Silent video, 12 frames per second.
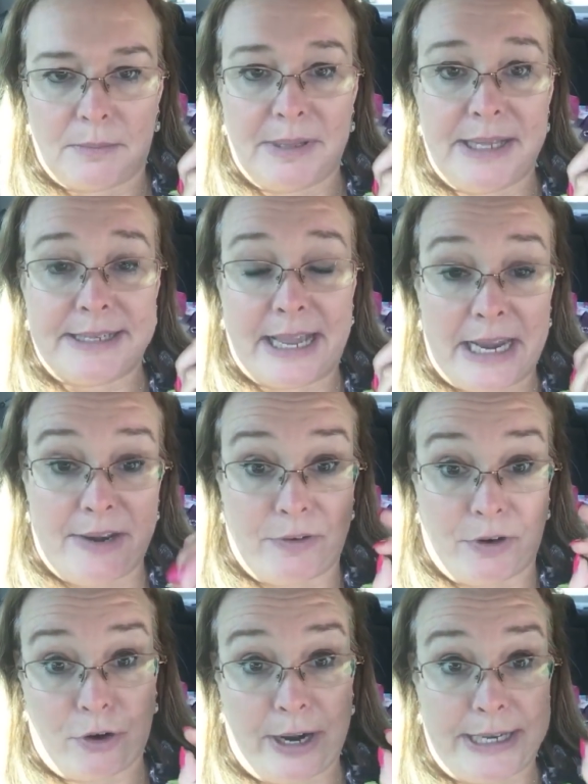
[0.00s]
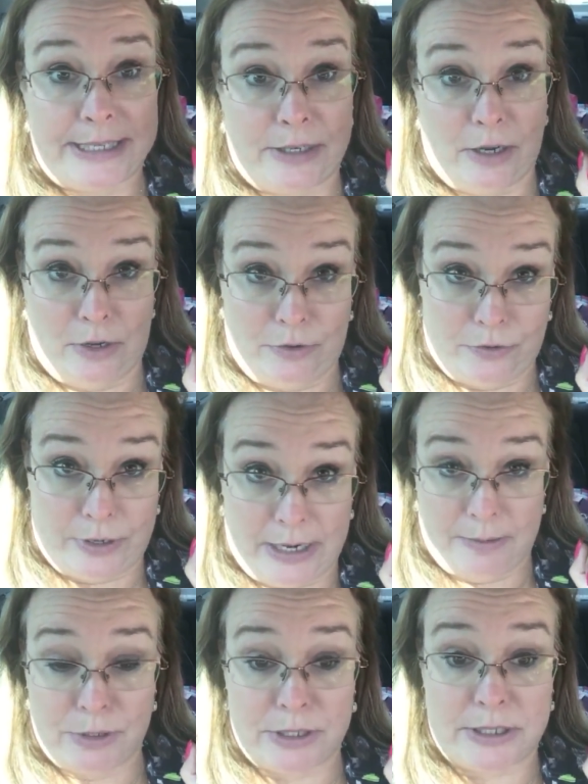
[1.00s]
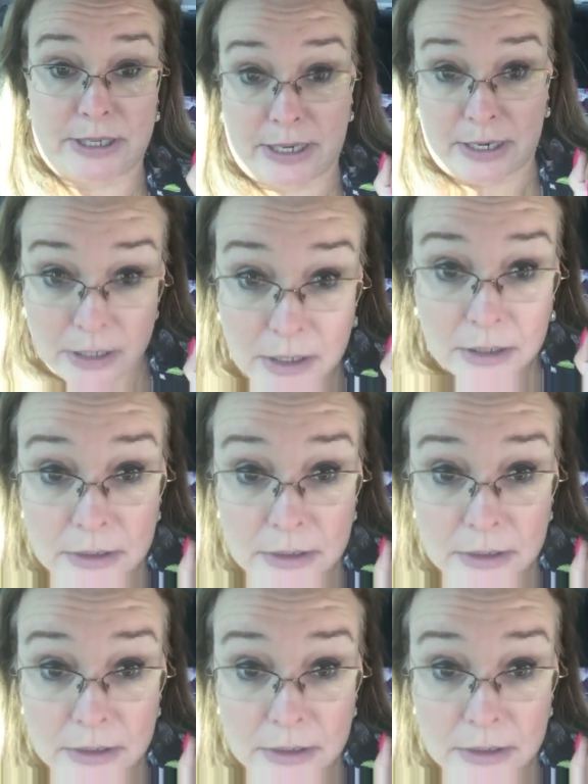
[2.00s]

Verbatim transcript: That's kind of a crazy Dollar Tree, I'm just saying.